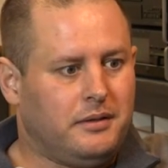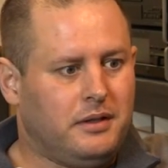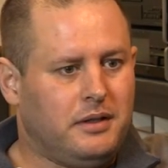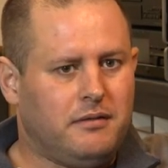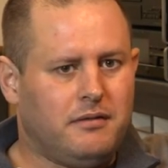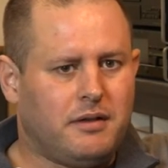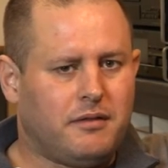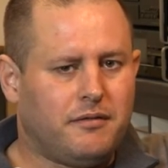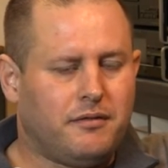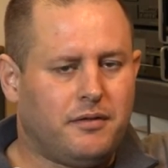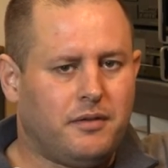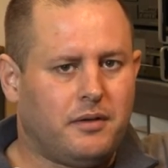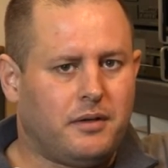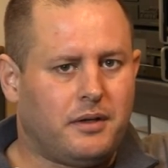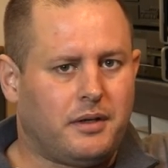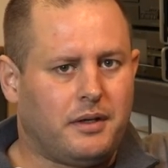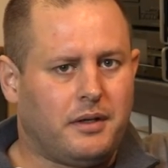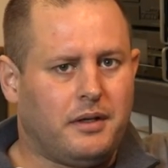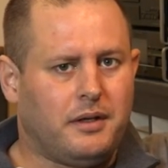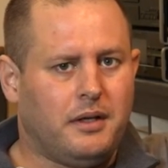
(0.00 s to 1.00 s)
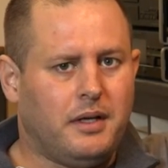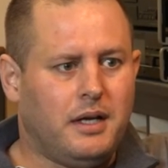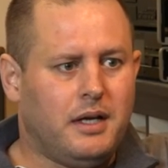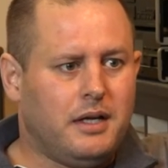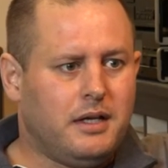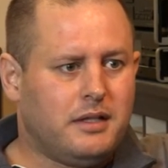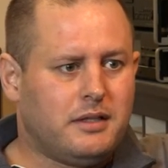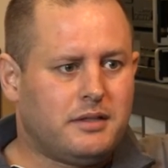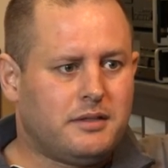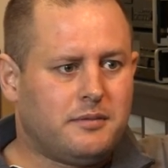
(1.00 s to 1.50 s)
even for
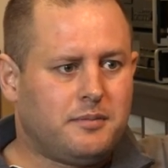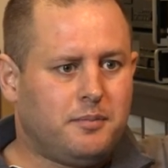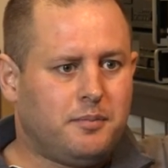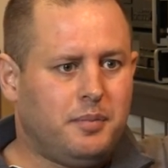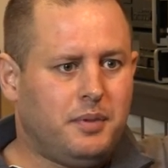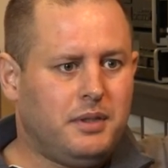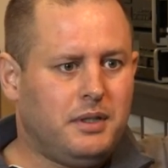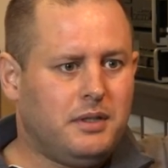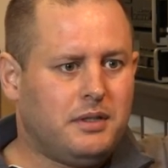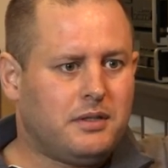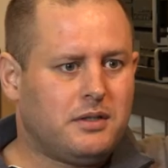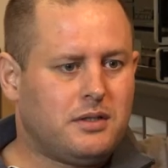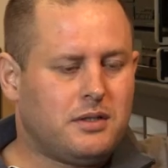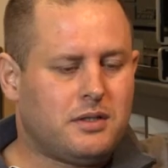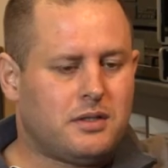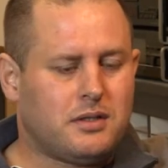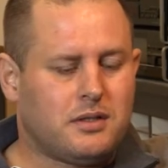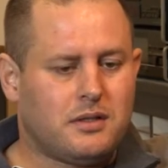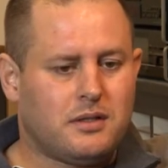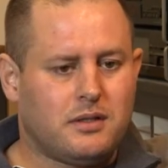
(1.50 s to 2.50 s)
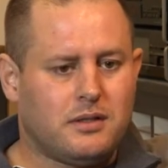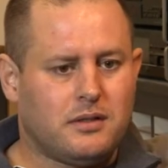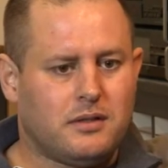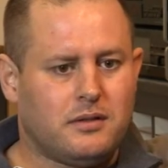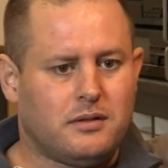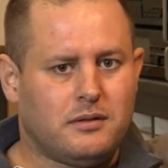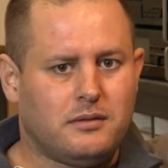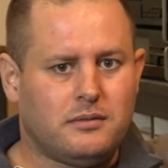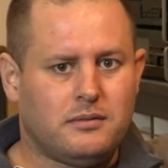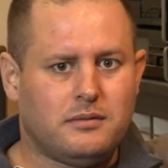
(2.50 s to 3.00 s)
speech
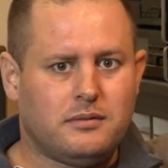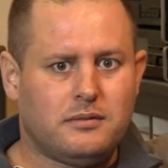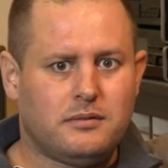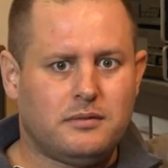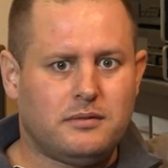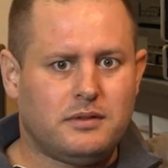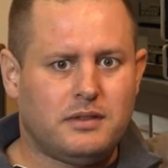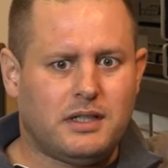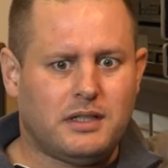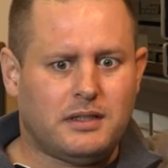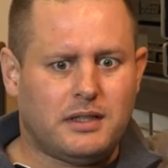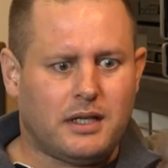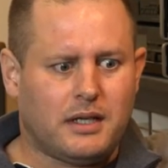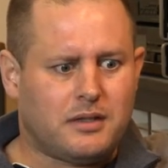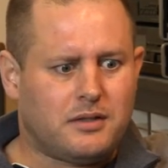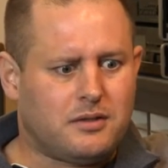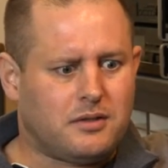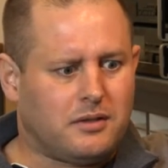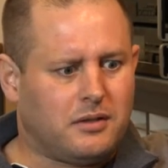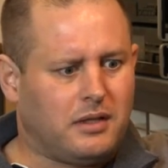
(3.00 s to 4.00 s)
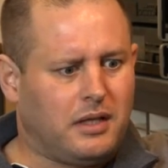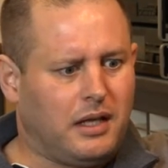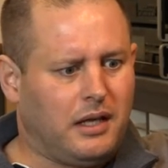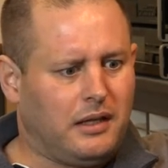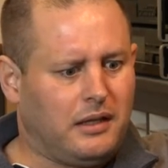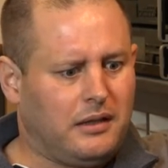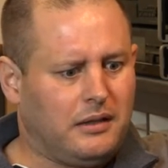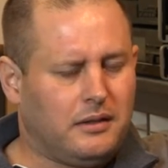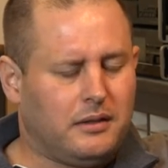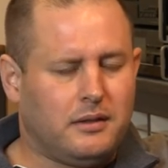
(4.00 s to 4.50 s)
detection
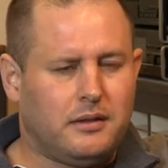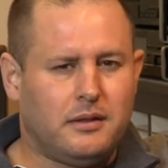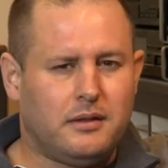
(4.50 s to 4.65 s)
and